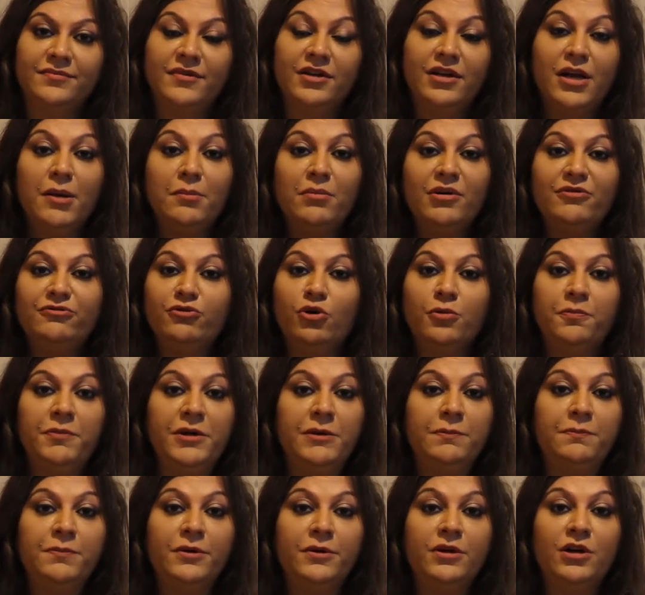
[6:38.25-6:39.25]
Number four
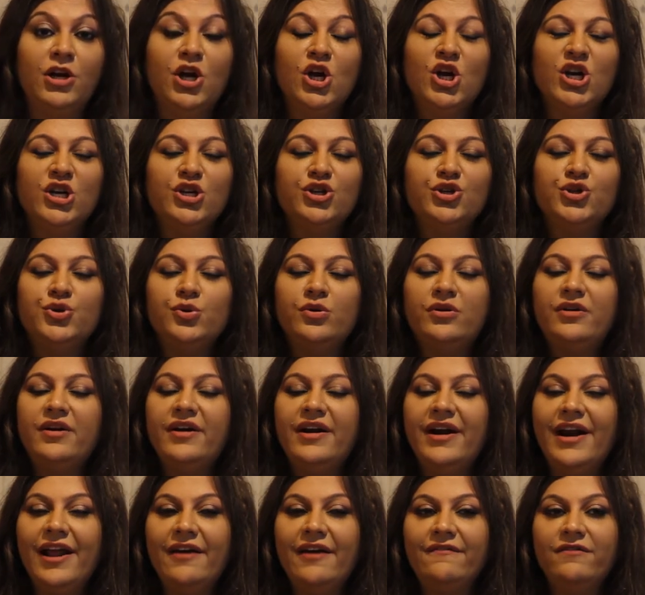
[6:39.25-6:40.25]
people should
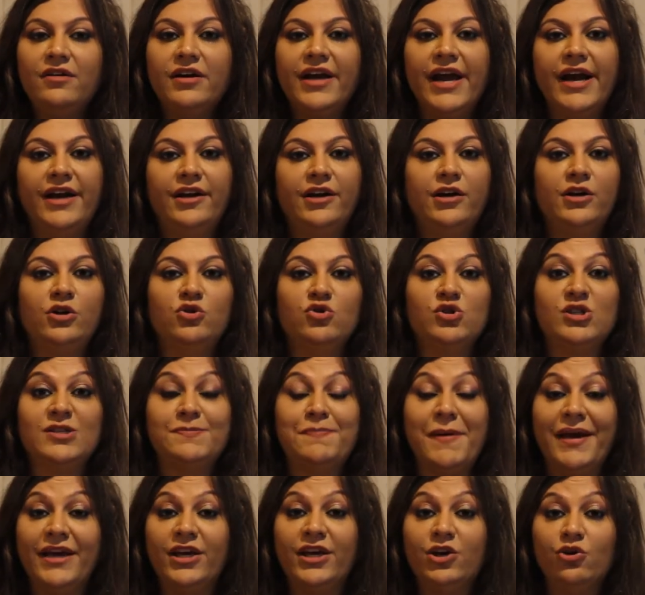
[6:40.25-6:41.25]
never get into
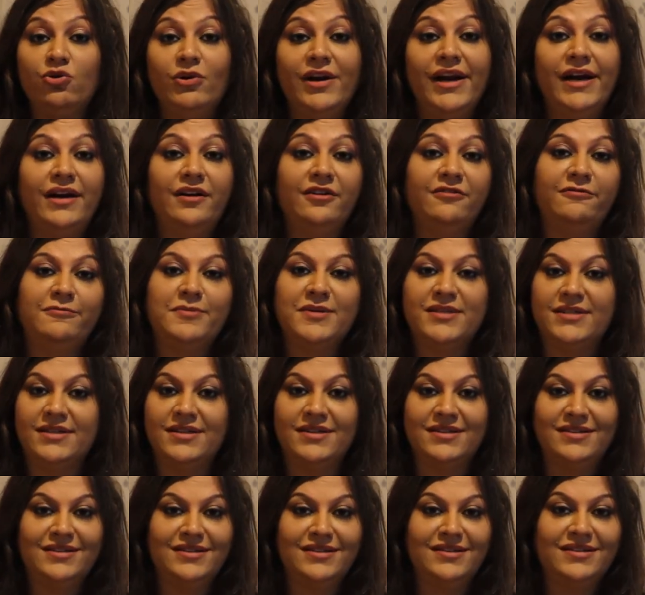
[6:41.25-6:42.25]
speculative
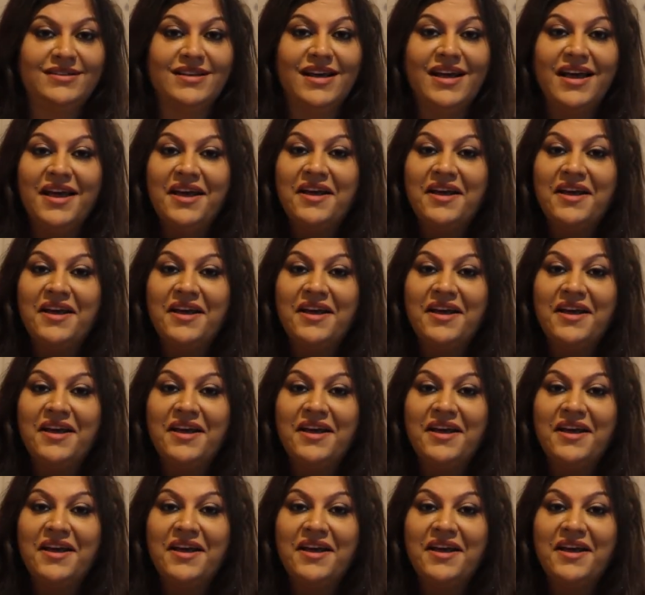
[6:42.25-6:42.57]
businesses.